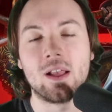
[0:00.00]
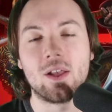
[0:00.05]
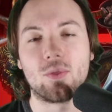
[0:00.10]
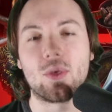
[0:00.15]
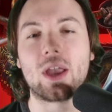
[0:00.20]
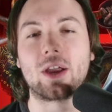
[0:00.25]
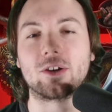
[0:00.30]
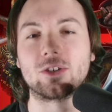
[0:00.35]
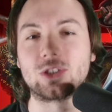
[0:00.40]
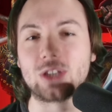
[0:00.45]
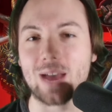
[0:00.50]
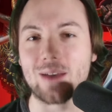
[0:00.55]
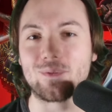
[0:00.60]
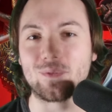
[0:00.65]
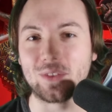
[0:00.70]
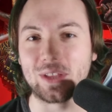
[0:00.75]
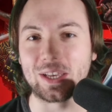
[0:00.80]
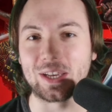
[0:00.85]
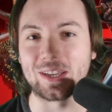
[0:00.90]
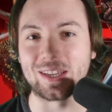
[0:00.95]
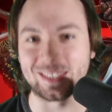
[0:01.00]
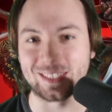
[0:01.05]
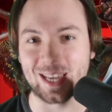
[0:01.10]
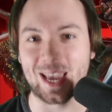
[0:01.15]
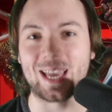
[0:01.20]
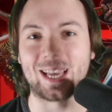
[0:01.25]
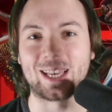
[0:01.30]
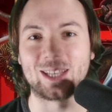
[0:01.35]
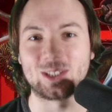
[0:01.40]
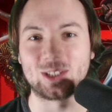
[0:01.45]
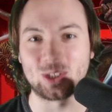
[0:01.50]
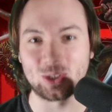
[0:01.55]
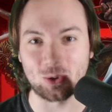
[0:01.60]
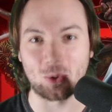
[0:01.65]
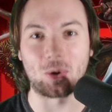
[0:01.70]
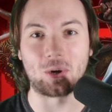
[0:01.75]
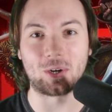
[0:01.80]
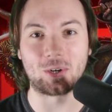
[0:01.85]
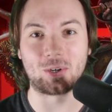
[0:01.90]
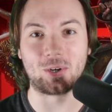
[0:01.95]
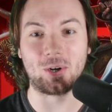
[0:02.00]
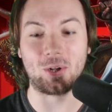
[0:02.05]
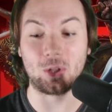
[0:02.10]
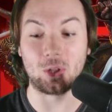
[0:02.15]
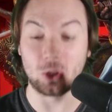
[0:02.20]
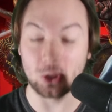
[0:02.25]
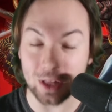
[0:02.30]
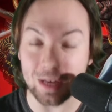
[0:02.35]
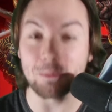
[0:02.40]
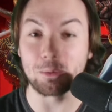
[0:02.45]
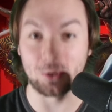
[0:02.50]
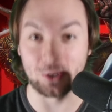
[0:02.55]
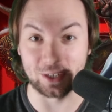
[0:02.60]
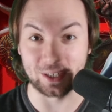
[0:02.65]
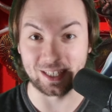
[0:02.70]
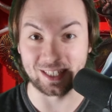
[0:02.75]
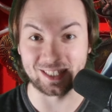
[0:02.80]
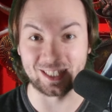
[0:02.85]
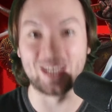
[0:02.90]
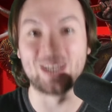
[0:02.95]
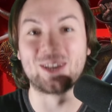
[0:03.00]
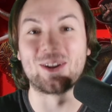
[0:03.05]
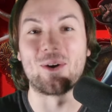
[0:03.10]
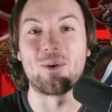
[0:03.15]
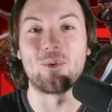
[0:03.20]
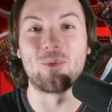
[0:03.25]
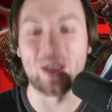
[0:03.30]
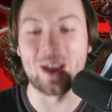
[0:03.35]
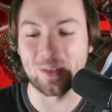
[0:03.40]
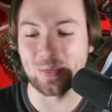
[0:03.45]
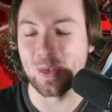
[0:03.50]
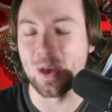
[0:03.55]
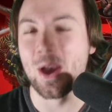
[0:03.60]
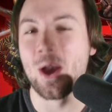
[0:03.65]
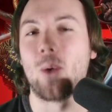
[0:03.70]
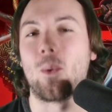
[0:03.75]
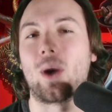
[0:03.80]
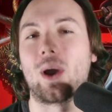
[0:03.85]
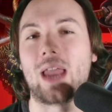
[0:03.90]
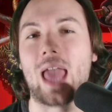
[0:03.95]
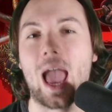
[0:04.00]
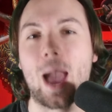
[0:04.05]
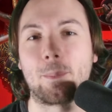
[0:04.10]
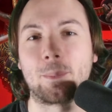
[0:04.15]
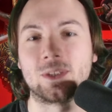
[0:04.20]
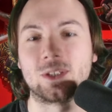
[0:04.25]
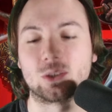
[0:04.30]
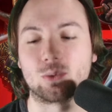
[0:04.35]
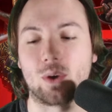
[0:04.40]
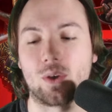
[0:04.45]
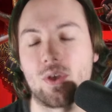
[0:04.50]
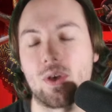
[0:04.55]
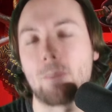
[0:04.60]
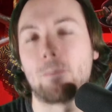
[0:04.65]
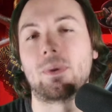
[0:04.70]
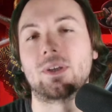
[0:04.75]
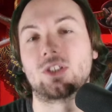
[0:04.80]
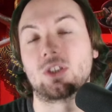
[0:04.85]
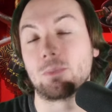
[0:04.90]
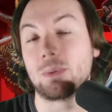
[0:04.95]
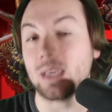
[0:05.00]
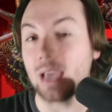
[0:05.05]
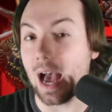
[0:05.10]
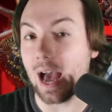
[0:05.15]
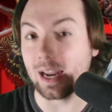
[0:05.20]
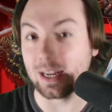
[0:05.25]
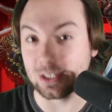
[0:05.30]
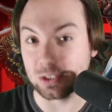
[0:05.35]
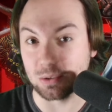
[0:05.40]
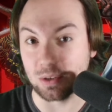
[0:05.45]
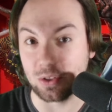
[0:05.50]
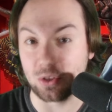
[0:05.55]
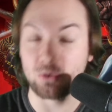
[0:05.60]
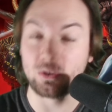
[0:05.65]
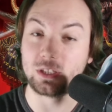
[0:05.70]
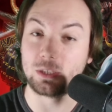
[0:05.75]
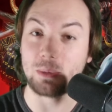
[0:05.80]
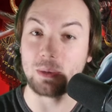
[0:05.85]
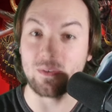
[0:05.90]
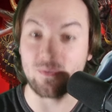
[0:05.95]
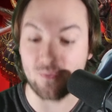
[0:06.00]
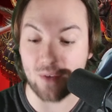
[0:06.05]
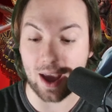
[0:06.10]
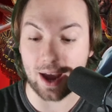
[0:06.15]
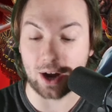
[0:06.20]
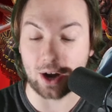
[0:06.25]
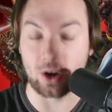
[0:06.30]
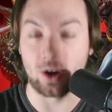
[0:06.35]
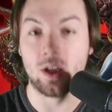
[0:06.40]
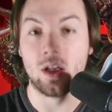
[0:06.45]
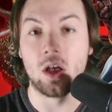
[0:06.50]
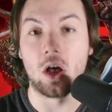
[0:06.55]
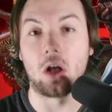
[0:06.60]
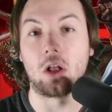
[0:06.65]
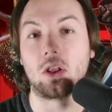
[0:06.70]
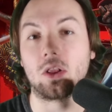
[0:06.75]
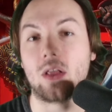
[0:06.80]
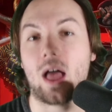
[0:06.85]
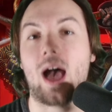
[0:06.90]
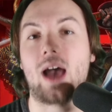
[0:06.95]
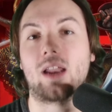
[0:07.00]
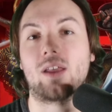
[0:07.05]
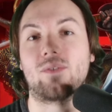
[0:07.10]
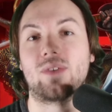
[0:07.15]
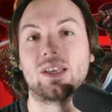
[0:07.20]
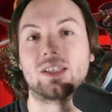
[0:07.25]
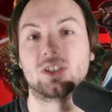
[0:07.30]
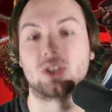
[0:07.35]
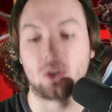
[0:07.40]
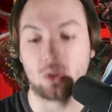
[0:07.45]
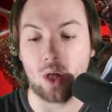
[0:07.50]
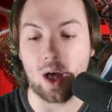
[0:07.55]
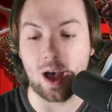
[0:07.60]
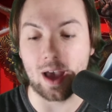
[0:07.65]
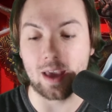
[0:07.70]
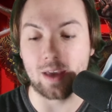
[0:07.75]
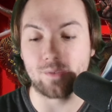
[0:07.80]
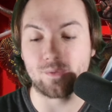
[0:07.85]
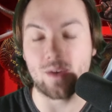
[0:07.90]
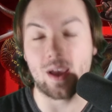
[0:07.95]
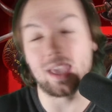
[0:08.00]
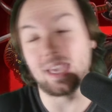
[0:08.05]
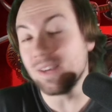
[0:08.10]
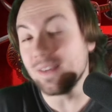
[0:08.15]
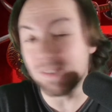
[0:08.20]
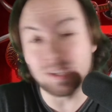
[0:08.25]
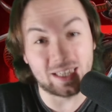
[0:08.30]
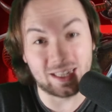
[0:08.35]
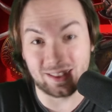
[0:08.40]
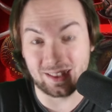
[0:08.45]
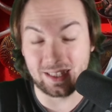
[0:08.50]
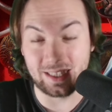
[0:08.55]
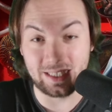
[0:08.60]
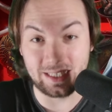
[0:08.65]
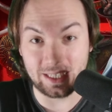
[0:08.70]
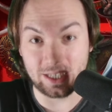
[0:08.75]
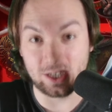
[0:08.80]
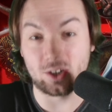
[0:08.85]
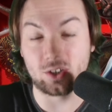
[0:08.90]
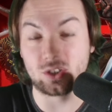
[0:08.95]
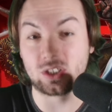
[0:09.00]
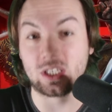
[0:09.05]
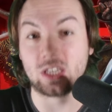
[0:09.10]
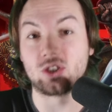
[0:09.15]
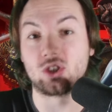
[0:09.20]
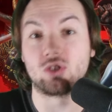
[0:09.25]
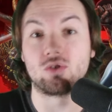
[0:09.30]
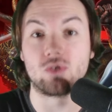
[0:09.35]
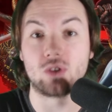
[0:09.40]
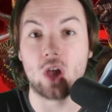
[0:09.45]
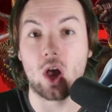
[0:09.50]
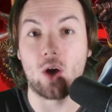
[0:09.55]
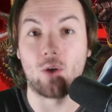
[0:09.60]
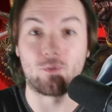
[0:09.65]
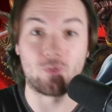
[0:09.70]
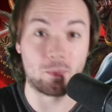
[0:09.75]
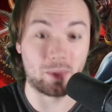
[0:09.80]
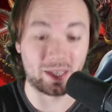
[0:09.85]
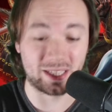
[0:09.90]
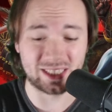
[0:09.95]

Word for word: They are definitely going to take historical liberties, you know, with what happens with him. But to be honest with you, and to be fair, a lot of his life, even in the years that you know from like